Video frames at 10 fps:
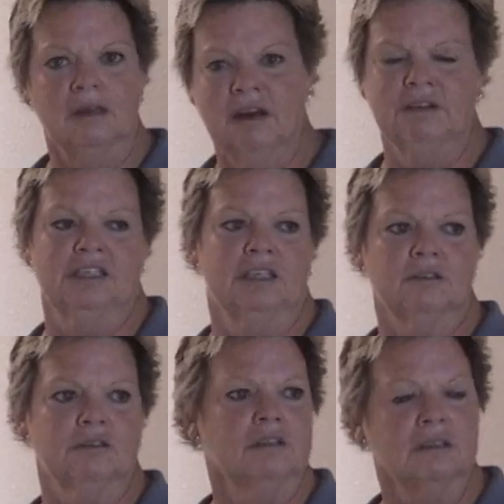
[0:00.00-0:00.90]
Every
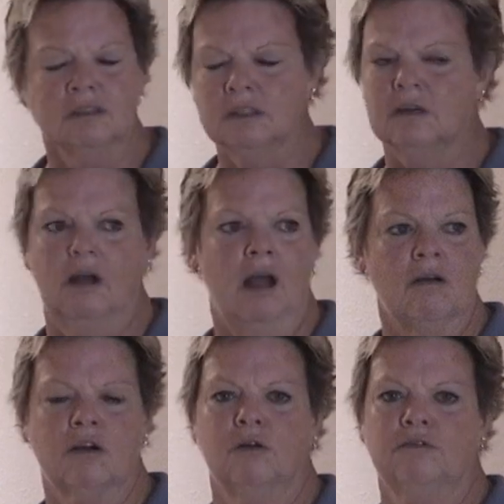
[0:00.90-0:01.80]
single little
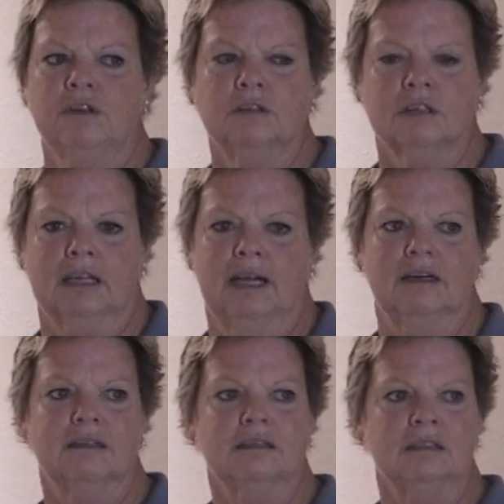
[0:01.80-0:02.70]
alcove you look
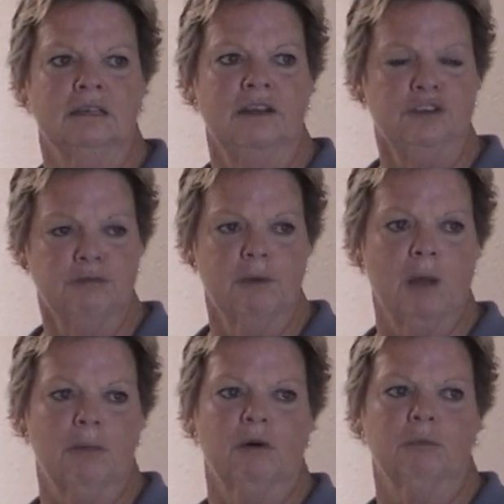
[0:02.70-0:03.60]
at, and you
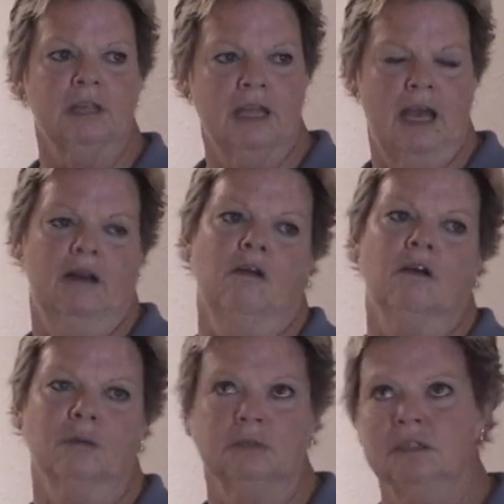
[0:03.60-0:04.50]
remember them, you
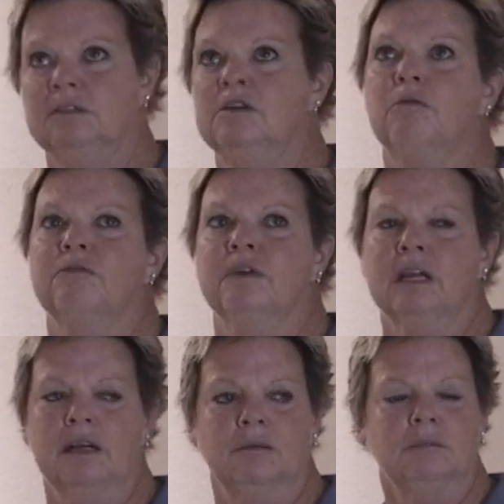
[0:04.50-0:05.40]
catalog them, you don't
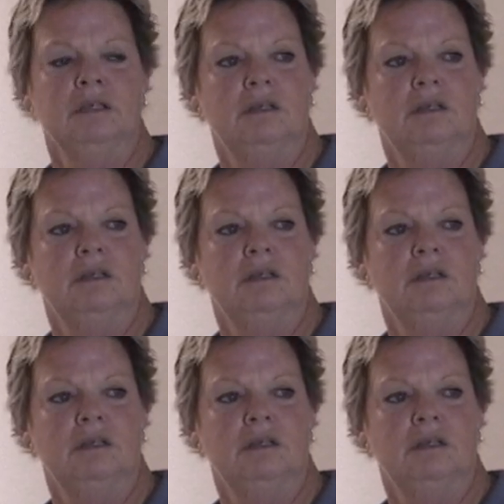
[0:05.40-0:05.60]
forget them.